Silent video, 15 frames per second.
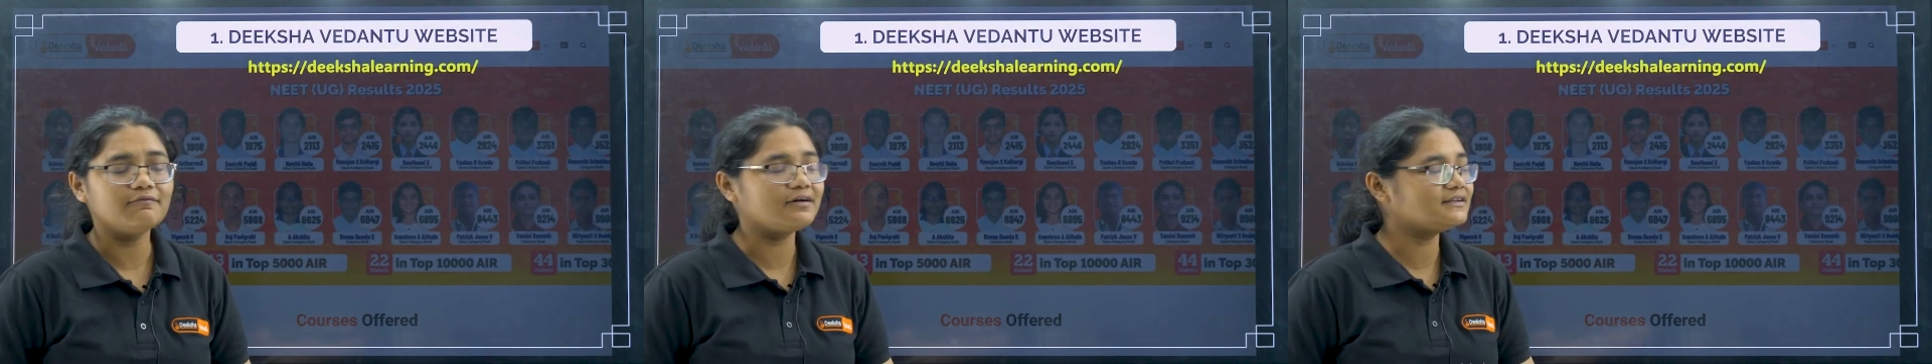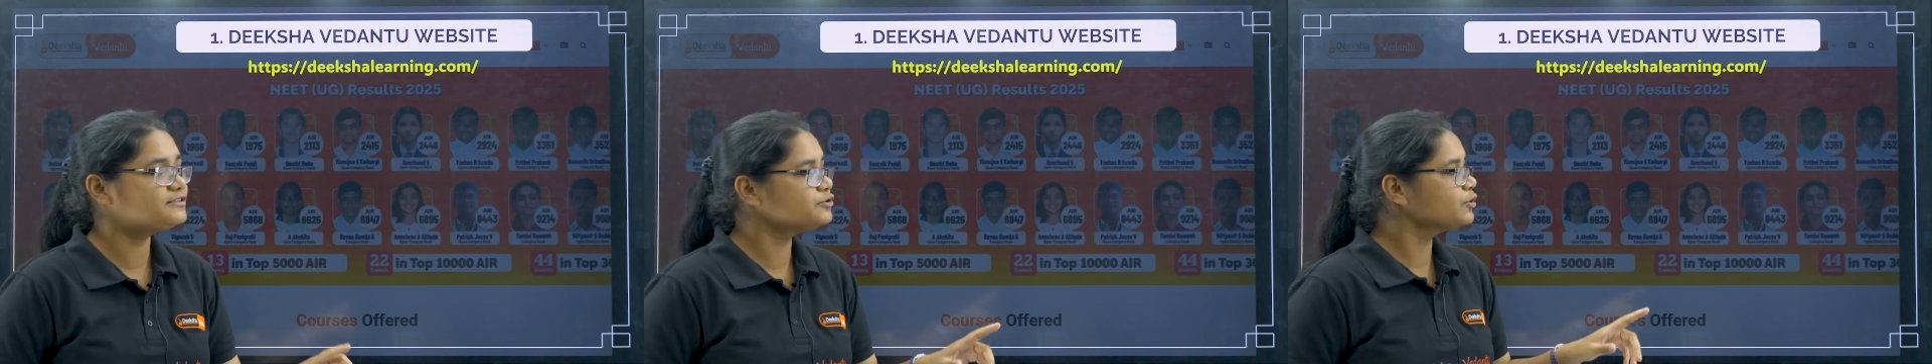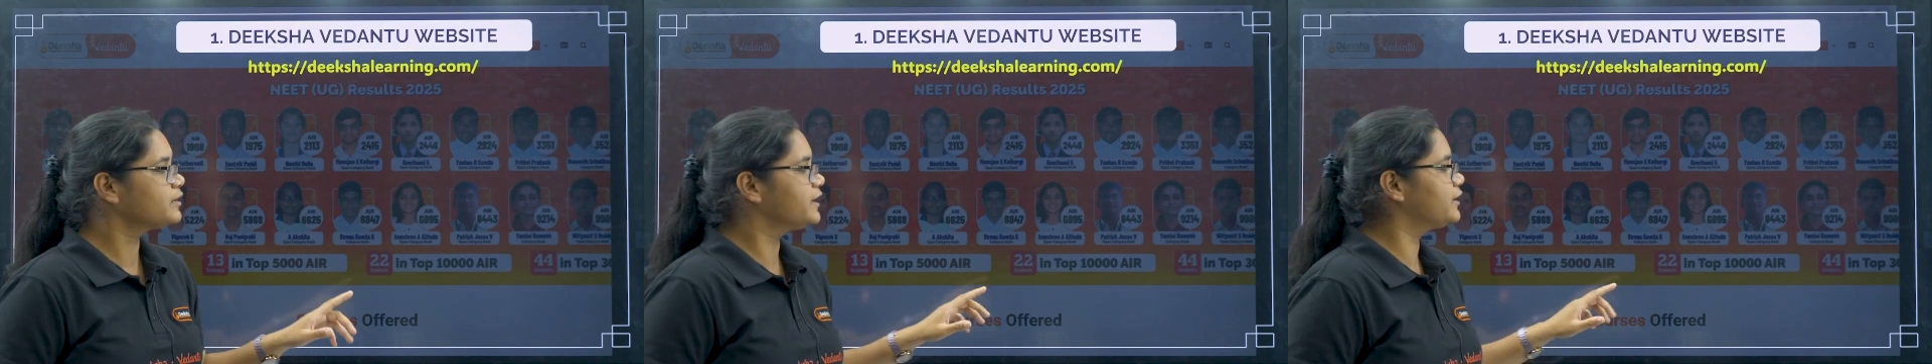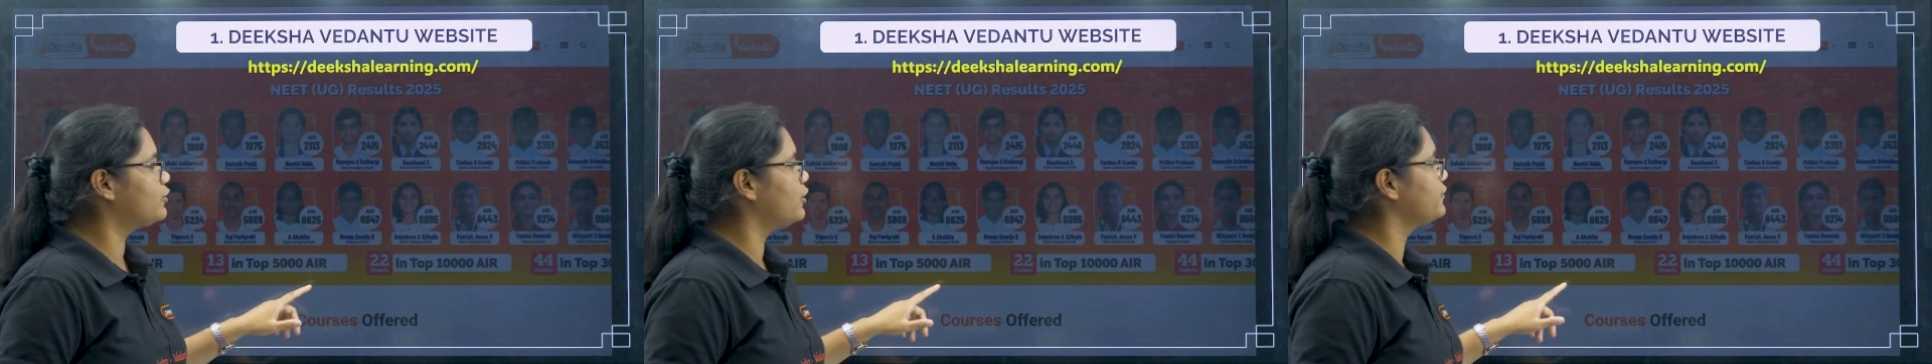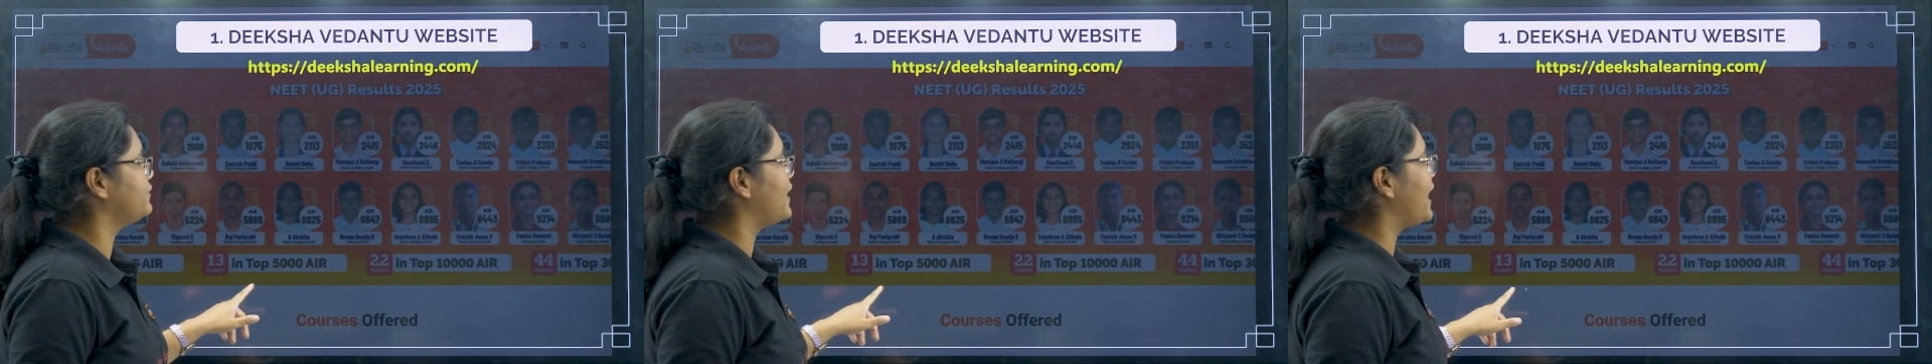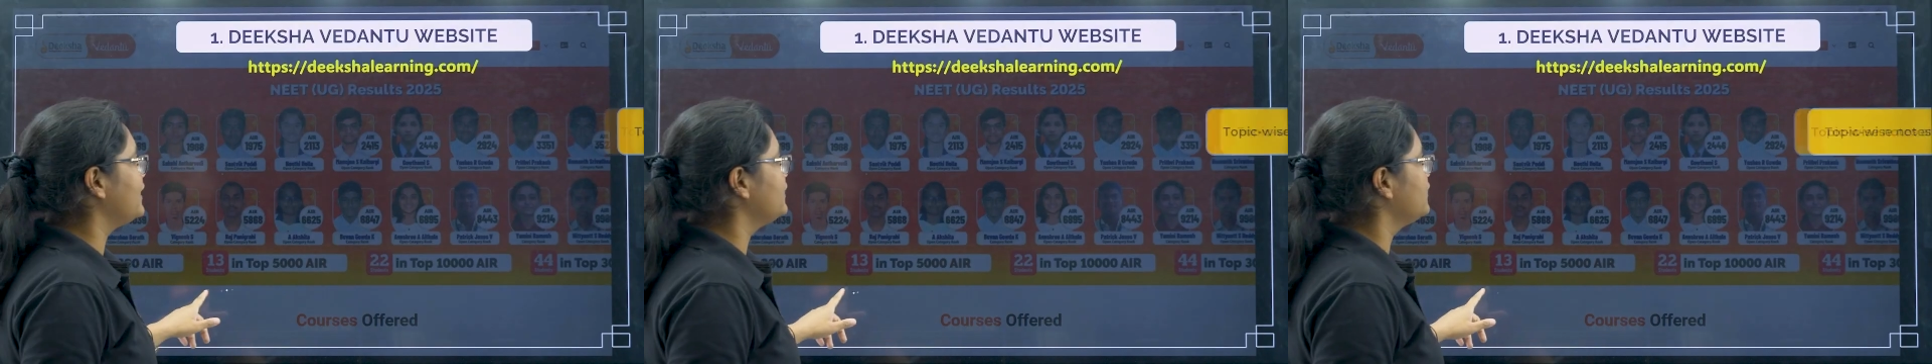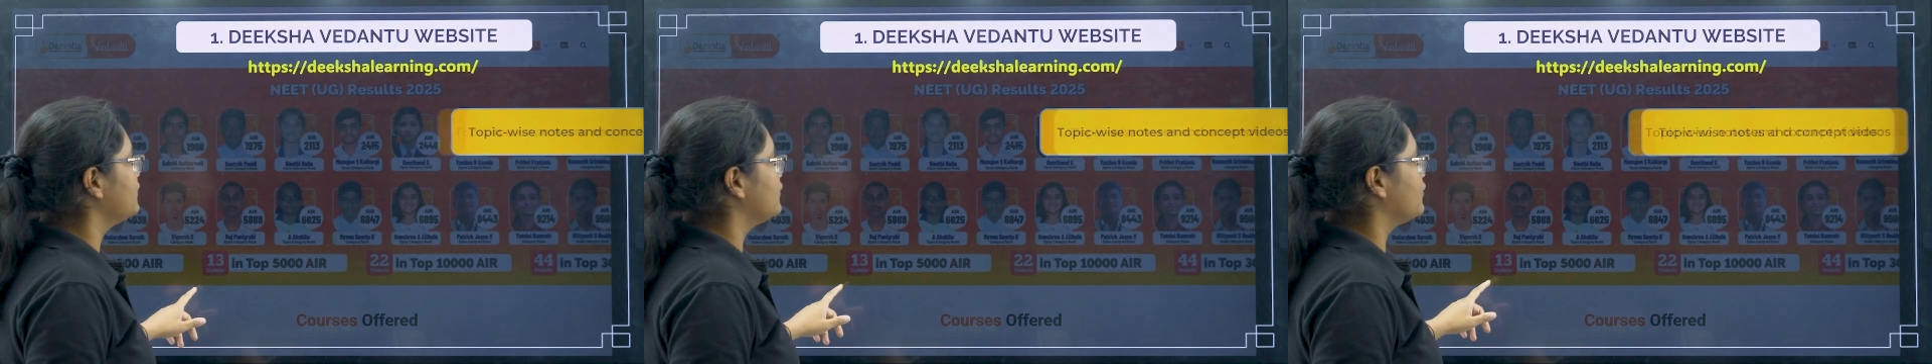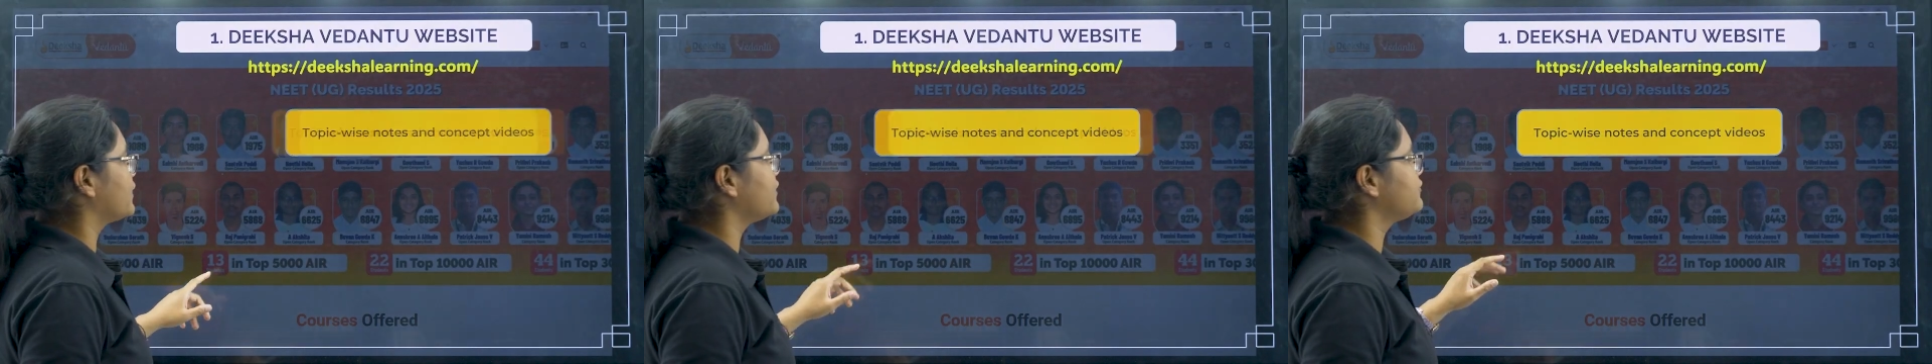once you click on that
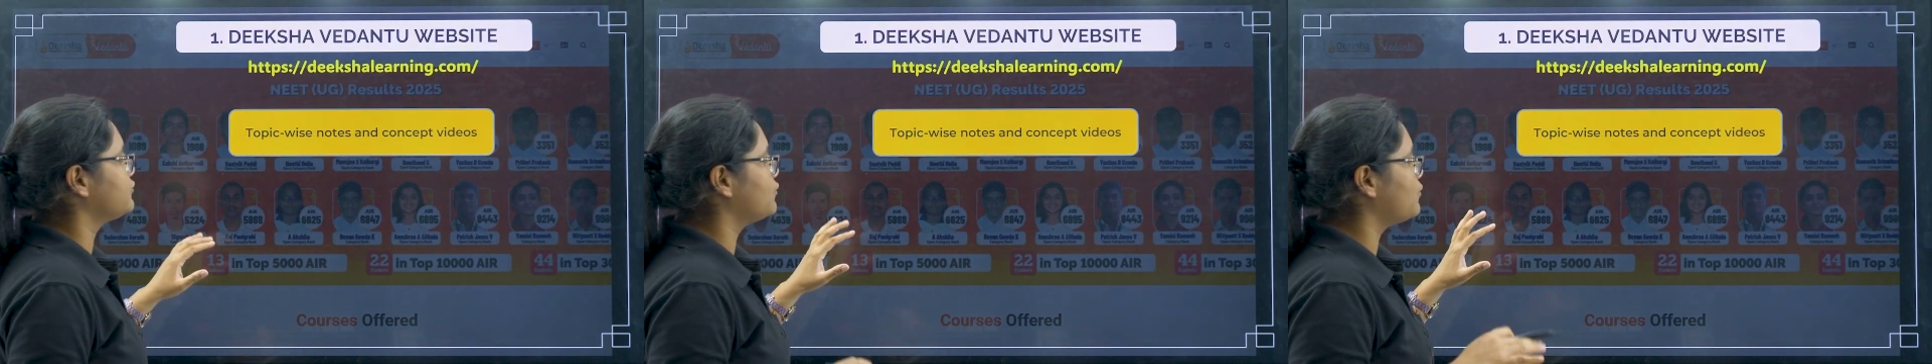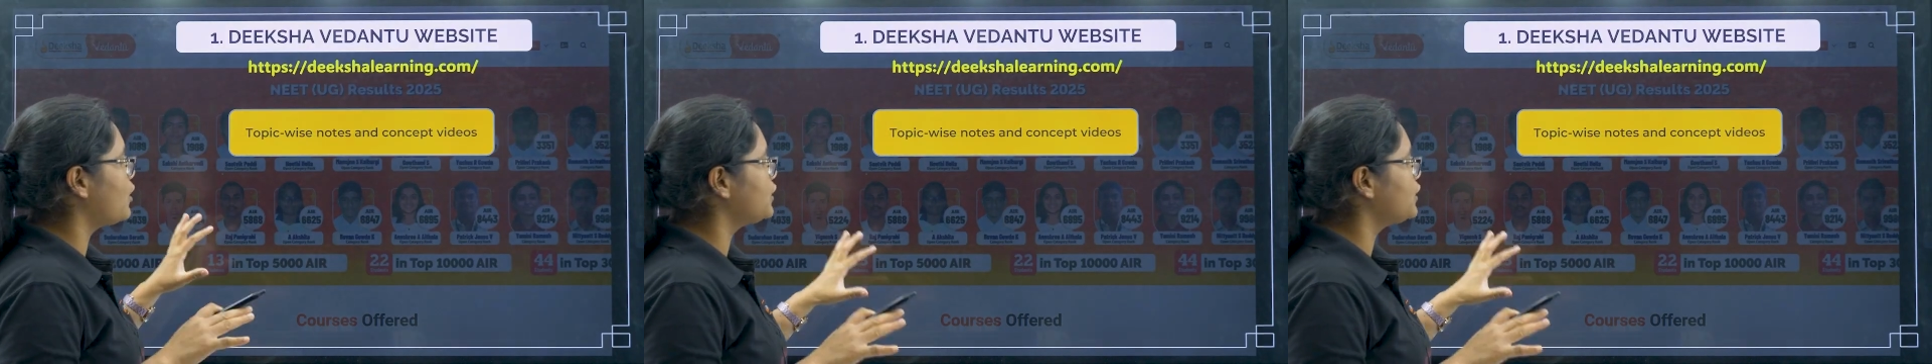okay so